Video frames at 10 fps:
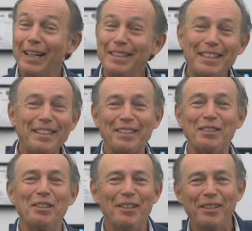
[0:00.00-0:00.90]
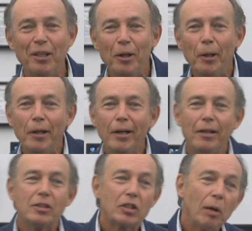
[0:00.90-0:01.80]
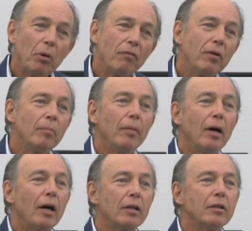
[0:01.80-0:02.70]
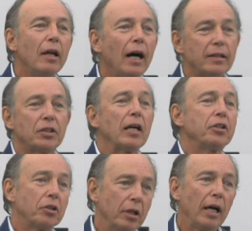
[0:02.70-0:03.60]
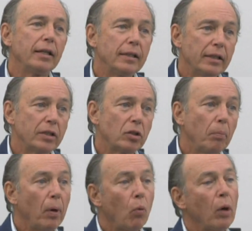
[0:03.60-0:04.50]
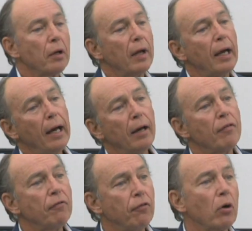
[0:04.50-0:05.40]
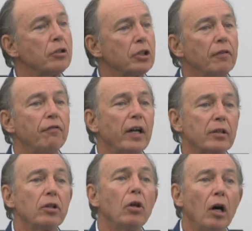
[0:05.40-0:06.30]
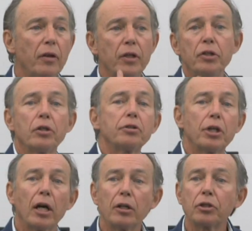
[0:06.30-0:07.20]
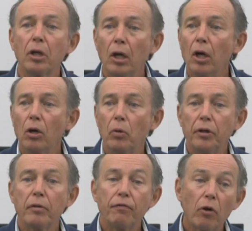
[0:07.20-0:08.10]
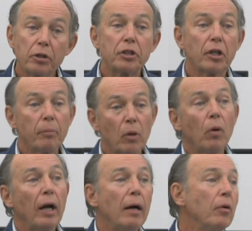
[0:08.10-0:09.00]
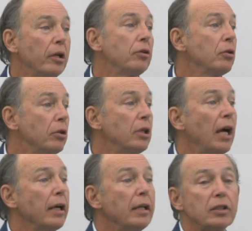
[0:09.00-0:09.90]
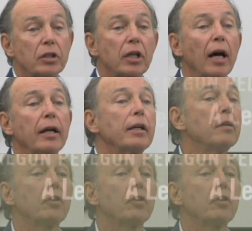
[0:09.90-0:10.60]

ideas. Some of them are not such good ideas, but where they have the force and effect of law, then you're charged with enforcing them. And what I want to do today is to kind of give